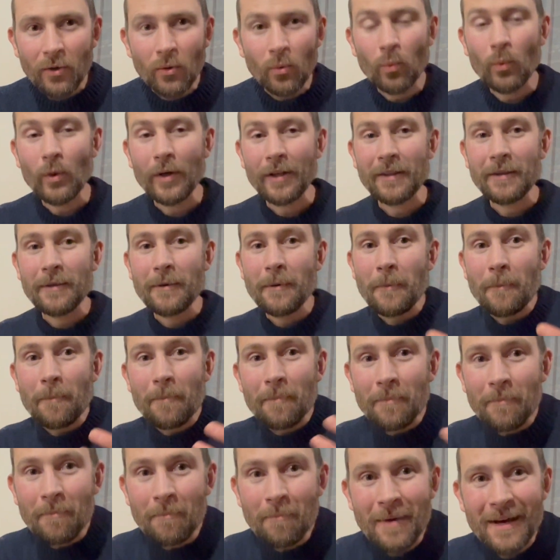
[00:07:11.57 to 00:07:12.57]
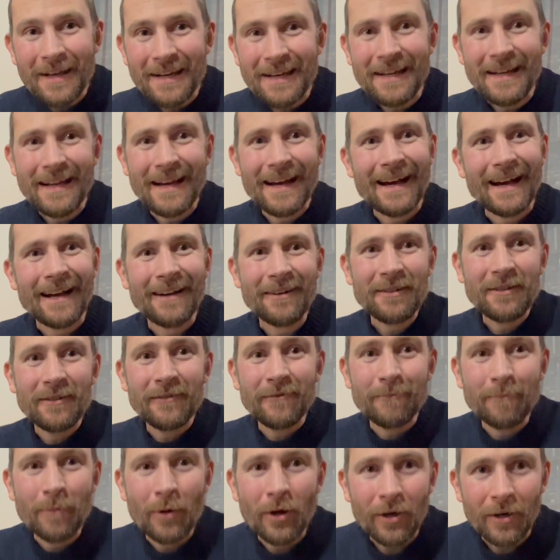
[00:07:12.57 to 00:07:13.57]
with many
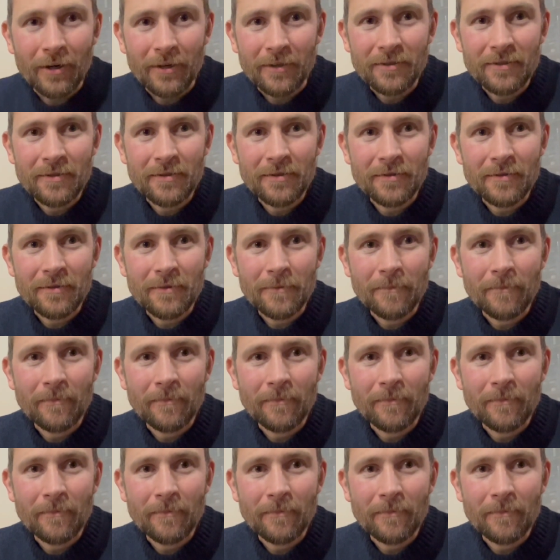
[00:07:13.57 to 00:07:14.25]
active parts